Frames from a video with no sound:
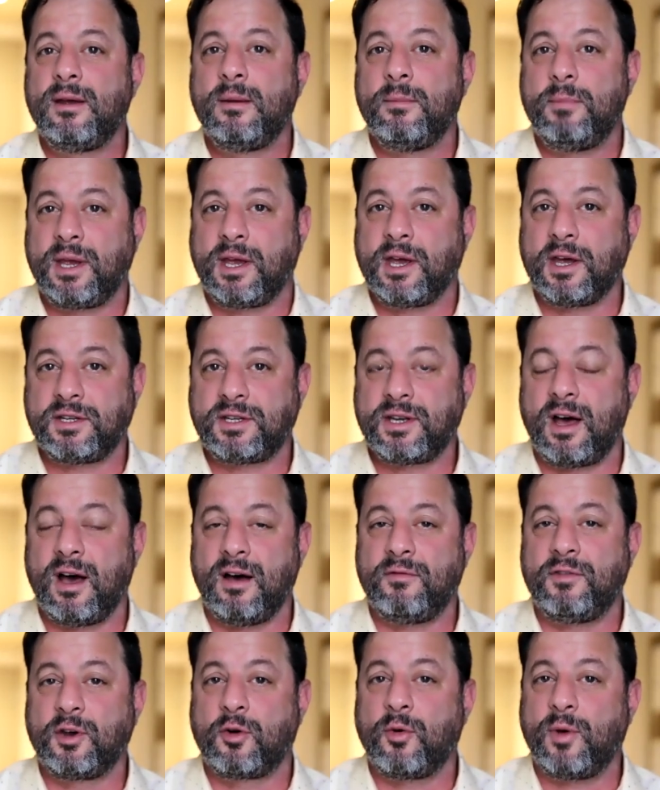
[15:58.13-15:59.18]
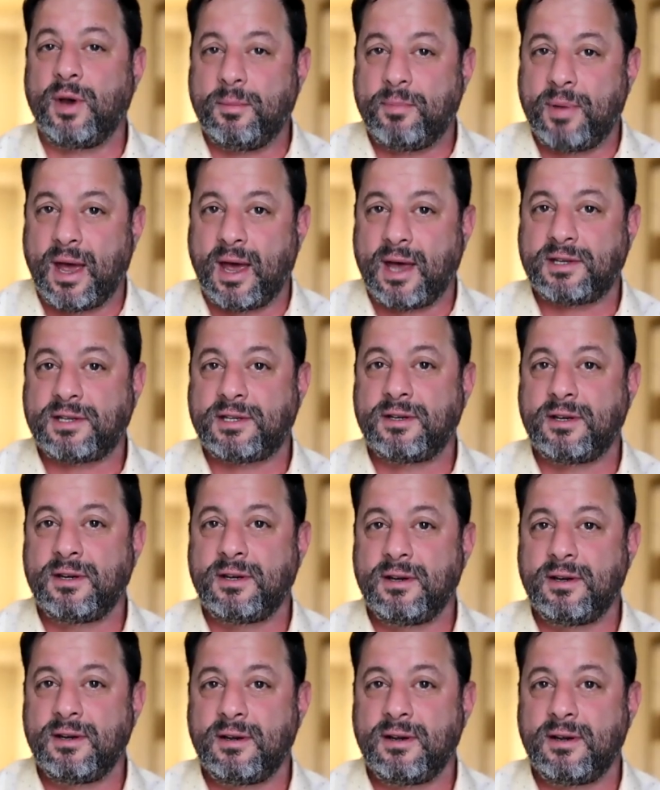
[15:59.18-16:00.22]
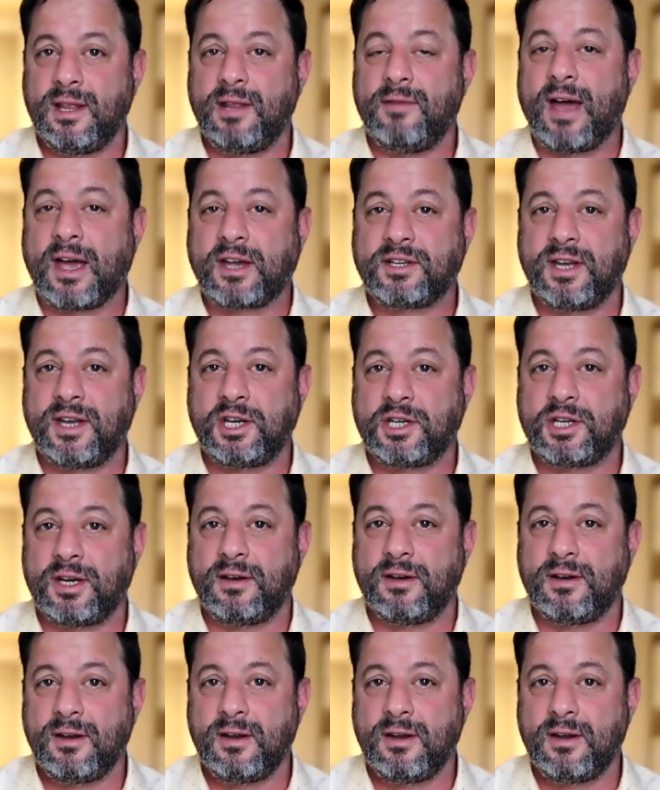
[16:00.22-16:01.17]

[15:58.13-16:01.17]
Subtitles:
because of the green pass and the vaccination.